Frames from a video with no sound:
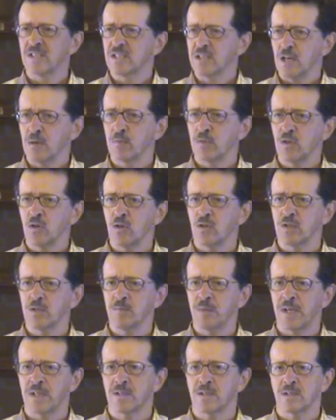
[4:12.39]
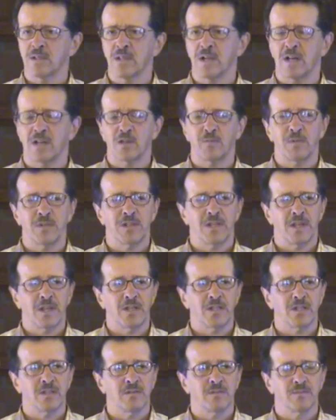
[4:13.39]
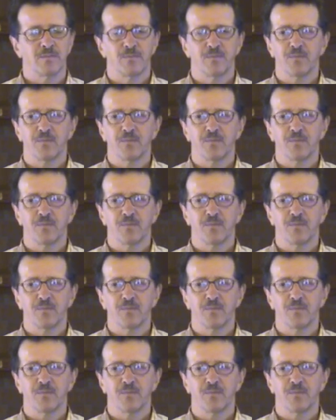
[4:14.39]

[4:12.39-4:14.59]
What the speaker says: some Toastmasters documentation,